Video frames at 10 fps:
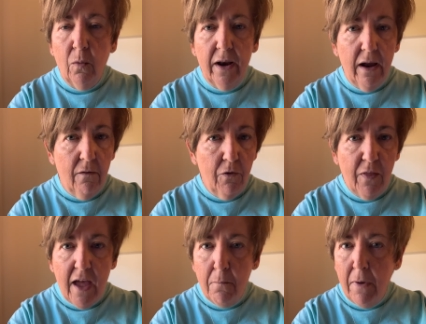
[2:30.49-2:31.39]
whatever
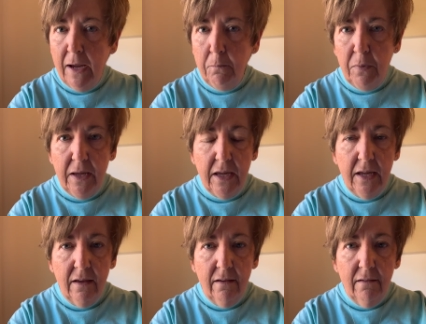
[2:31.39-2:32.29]
that might be.